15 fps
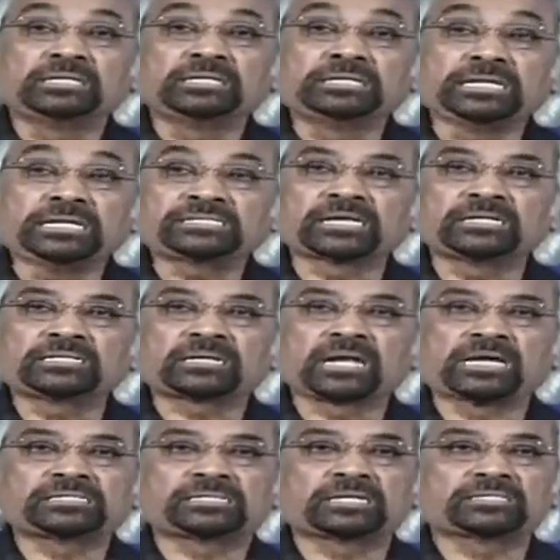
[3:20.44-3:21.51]

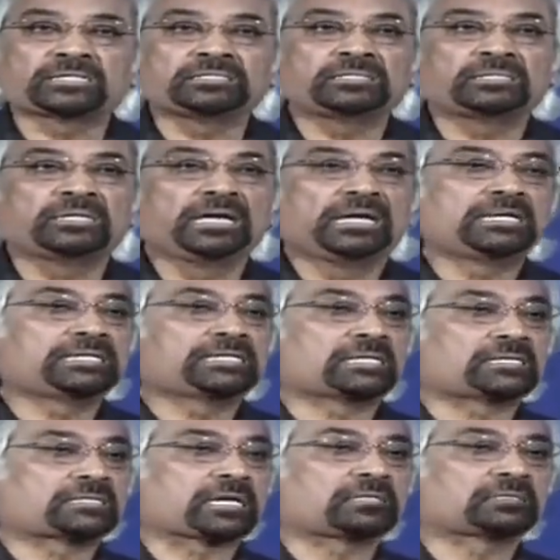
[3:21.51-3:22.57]
decentralization, and as a
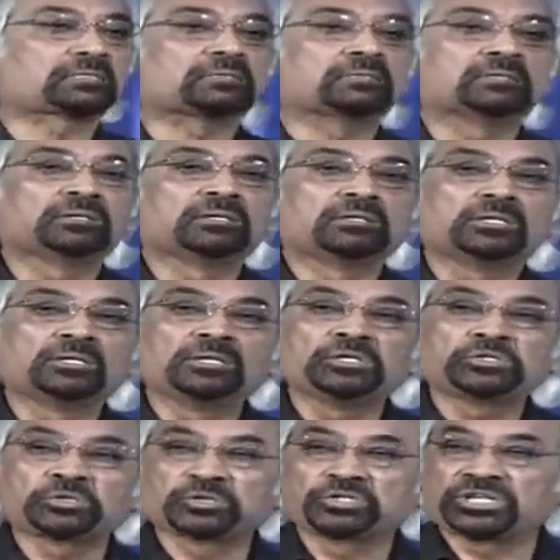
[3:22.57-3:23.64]
result,
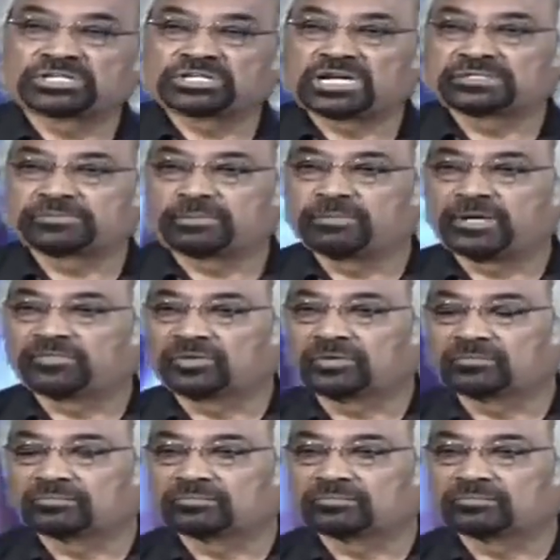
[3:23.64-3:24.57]
social transformation.